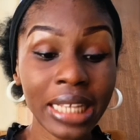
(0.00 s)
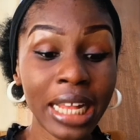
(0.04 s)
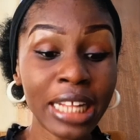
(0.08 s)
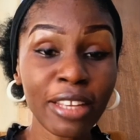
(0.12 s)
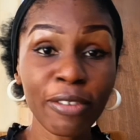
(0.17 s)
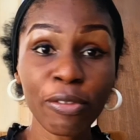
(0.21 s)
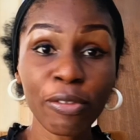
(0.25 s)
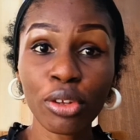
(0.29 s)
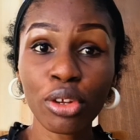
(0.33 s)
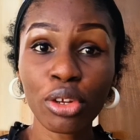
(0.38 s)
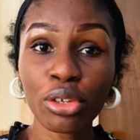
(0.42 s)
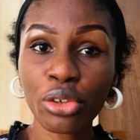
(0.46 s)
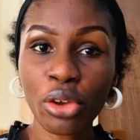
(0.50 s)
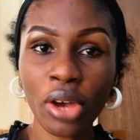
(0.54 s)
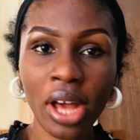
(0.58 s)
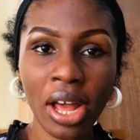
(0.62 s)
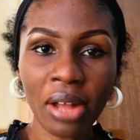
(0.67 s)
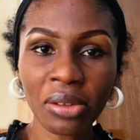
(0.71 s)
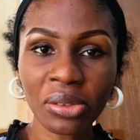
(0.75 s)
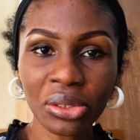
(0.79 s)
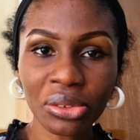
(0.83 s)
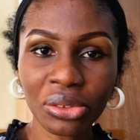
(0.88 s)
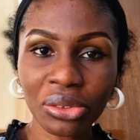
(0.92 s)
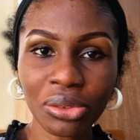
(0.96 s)
And if you don't know
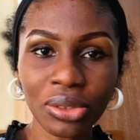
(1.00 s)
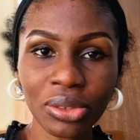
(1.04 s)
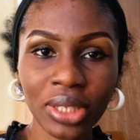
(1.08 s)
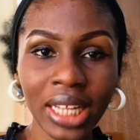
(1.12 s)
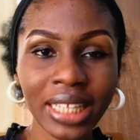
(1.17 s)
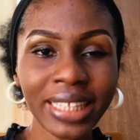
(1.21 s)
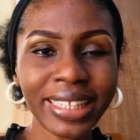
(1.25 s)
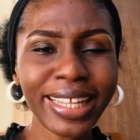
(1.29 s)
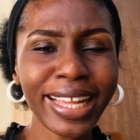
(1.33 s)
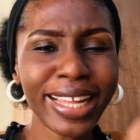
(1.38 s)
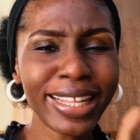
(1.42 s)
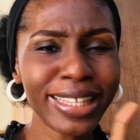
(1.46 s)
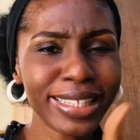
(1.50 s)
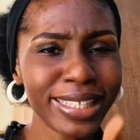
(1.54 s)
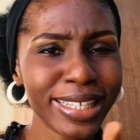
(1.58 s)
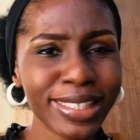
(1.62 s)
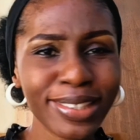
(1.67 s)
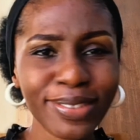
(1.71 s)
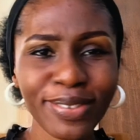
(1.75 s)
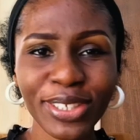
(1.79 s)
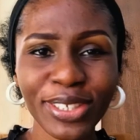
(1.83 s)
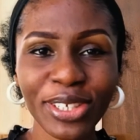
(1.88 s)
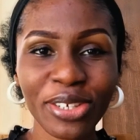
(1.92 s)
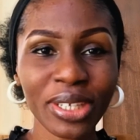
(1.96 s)
how to do that, then
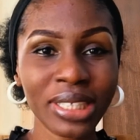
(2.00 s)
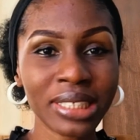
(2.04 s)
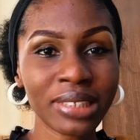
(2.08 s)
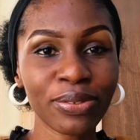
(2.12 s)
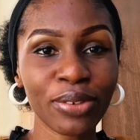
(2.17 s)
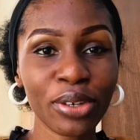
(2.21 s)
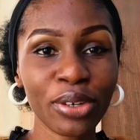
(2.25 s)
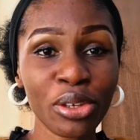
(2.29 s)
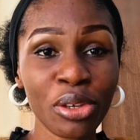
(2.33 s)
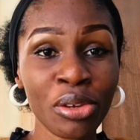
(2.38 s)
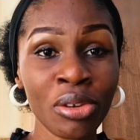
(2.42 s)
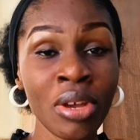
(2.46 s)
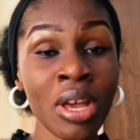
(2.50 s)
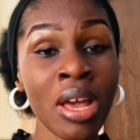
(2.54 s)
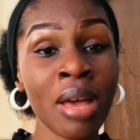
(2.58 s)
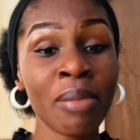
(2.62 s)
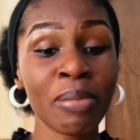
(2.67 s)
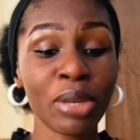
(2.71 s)
this video is for you,